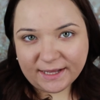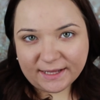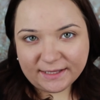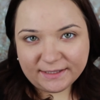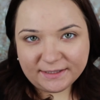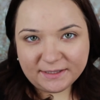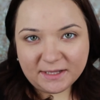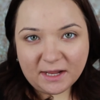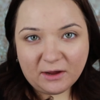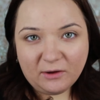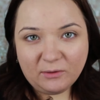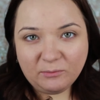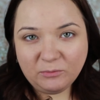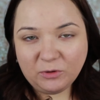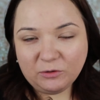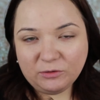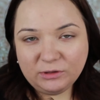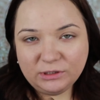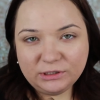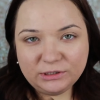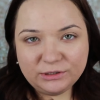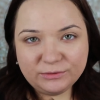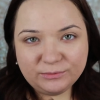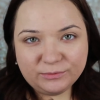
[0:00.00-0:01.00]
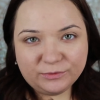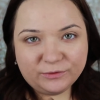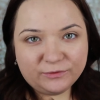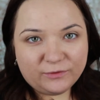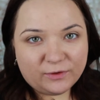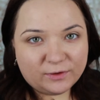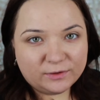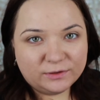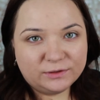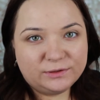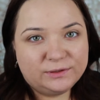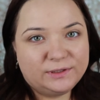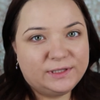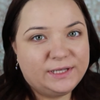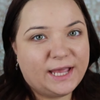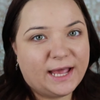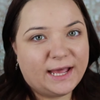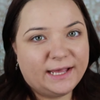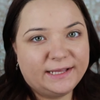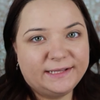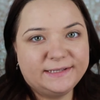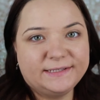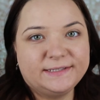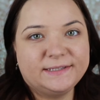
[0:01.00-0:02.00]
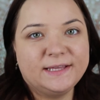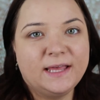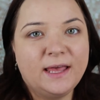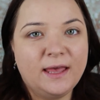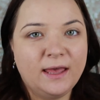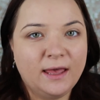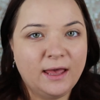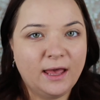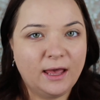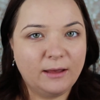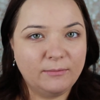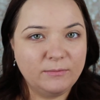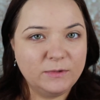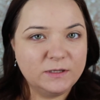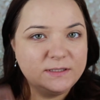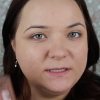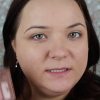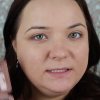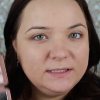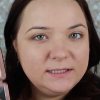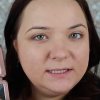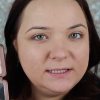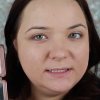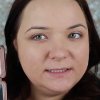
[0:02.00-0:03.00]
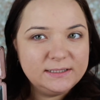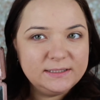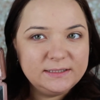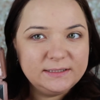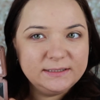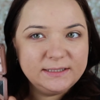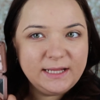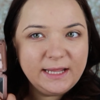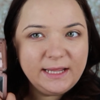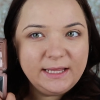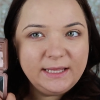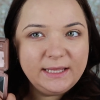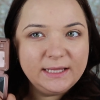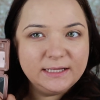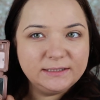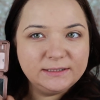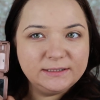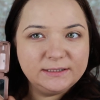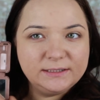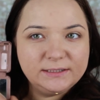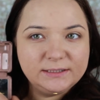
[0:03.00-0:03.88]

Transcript: and now I'm going to move on to the eyes. I'm using this Naked